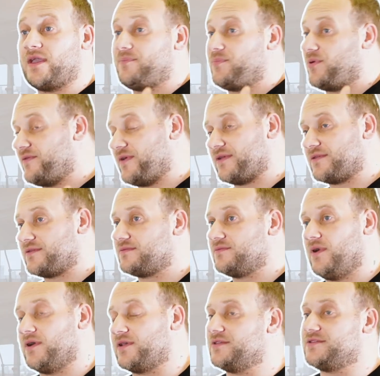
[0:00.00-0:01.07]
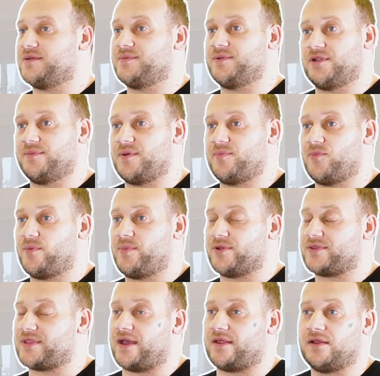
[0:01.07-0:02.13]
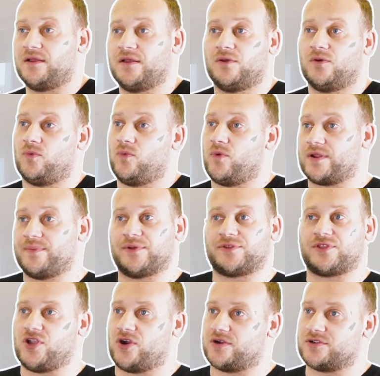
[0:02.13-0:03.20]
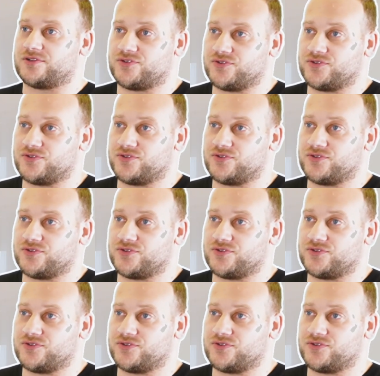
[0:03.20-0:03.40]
perfect. Well, can you tell me a little bit more about that? What about the yard is too